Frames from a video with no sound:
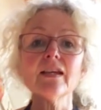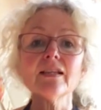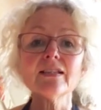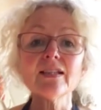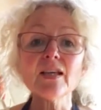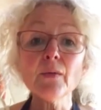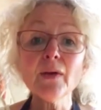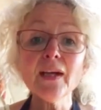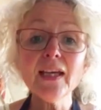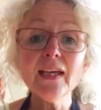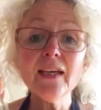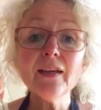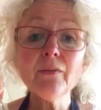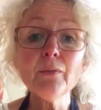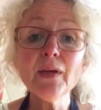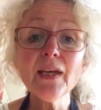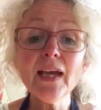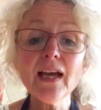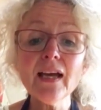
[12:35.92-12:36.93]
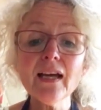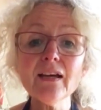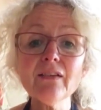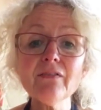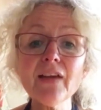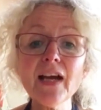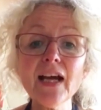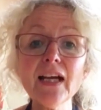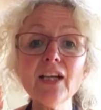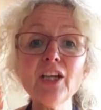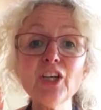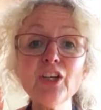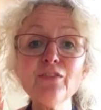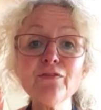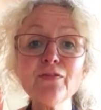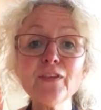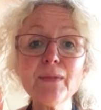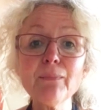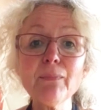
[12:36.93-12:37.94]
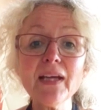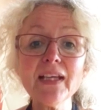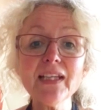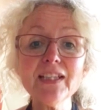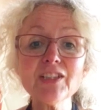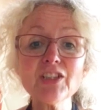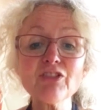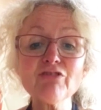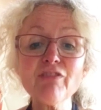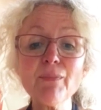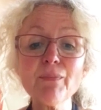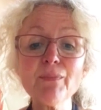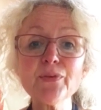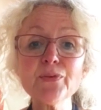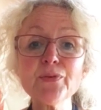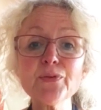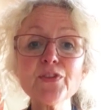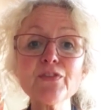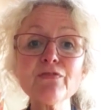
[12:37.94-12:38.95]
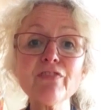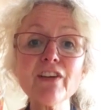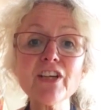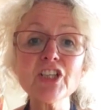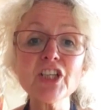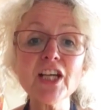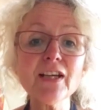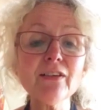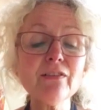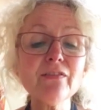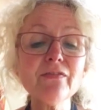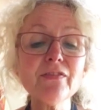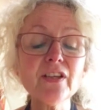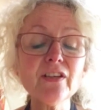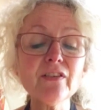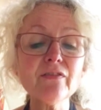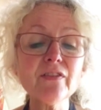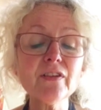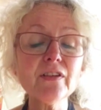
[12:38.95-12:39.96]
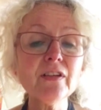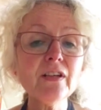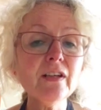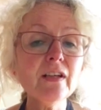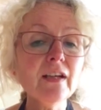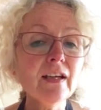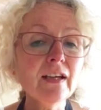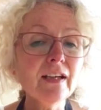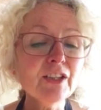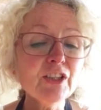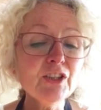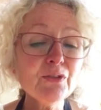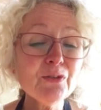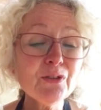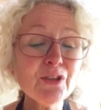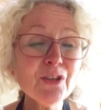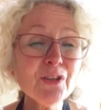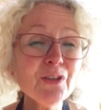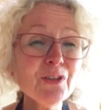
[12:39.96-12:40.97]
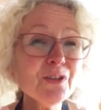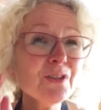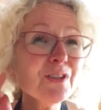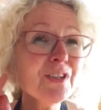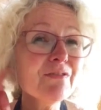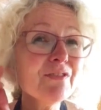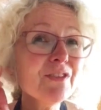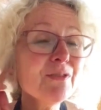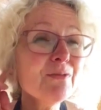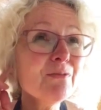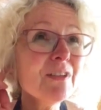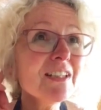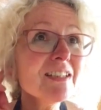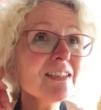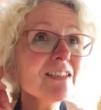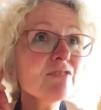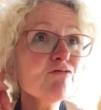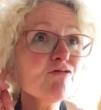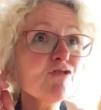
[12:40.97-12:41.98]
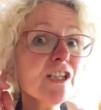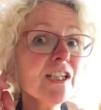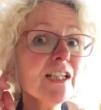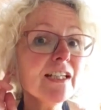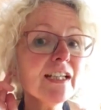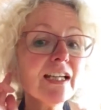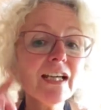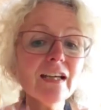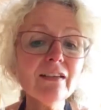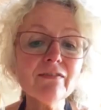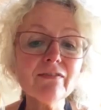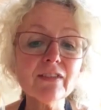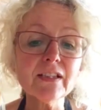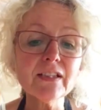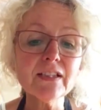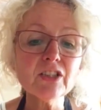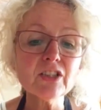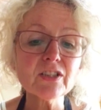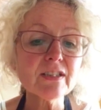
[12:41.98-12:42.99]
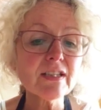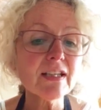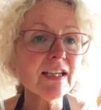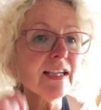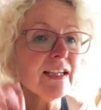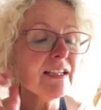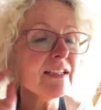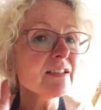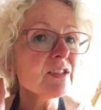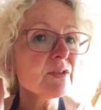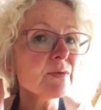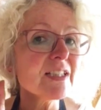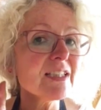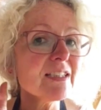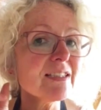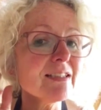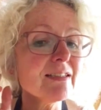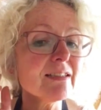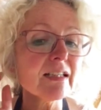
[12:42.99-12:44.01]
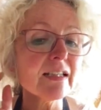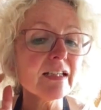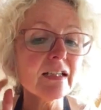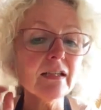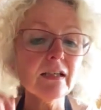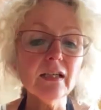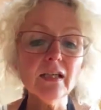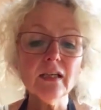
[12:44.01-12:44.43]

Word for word: So here we have our lovely baked crumbles fresh out of the oven. You could, if you listen really carefully, just hear to it sizzling